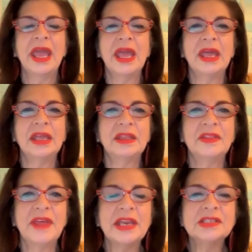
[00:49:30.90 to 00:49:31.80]

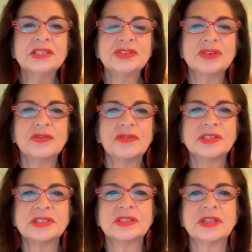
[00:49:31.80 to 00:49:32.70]
And that is a
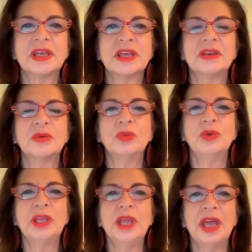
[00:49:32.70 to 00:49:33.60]
service that
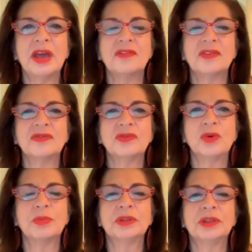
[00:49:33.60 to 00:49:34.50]
we have
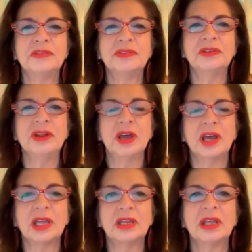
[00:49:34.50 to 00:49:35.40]
for, believe it or
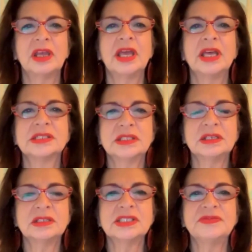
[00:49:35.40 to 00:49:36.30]
not, as
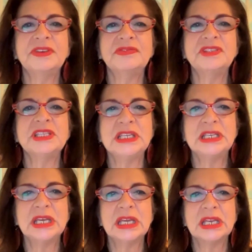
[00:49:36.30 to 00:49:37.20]
little as
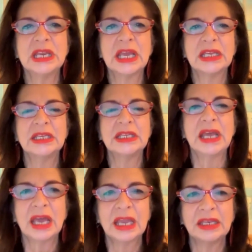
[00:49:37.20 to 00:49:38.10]

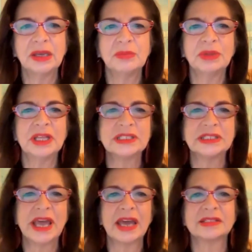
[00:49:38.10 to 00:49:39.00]
$15.99 plus
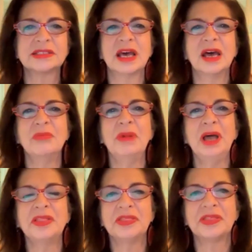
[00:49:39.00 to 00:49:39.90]
tax a
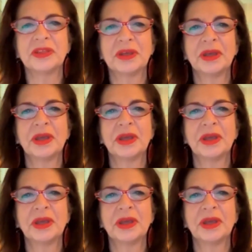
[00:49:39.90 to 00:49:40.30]
month.